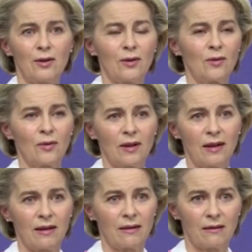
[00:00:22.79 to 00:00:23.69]
so
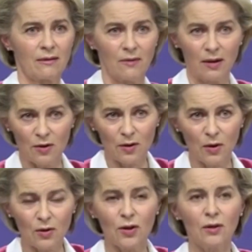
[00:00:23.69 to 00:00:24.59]
there are very
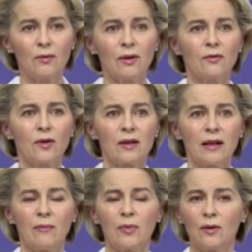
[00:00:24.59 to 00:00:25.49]
small children, for
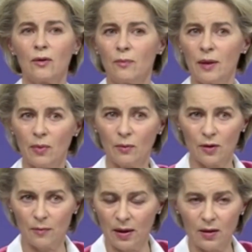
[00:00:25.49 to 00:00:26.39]
example, or people
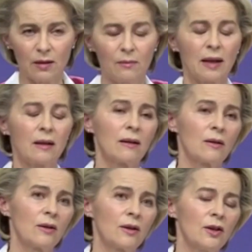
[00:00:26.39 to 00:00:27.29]
with special
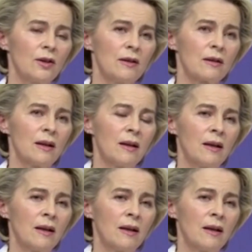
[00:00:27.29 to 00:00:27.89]
medical conditions,